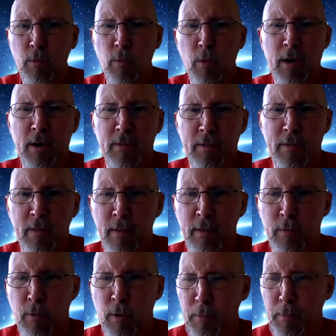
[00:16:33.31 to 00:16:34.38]
One of
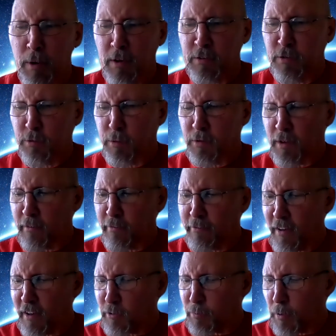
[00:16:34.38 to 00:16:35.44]
one of the places was on
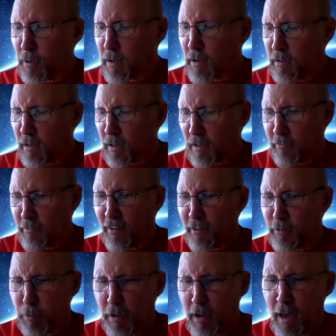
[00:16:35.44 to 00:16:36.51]
Facebook, and there's like a
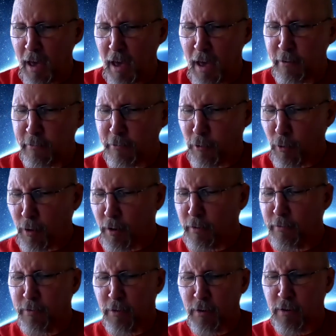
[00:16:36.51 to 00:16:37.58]
Facebook ad
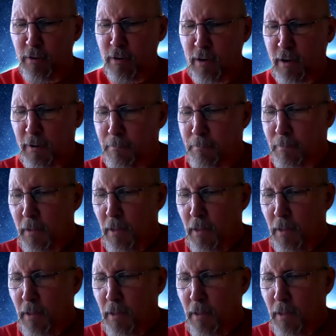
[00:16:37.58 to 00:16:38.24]
for for um,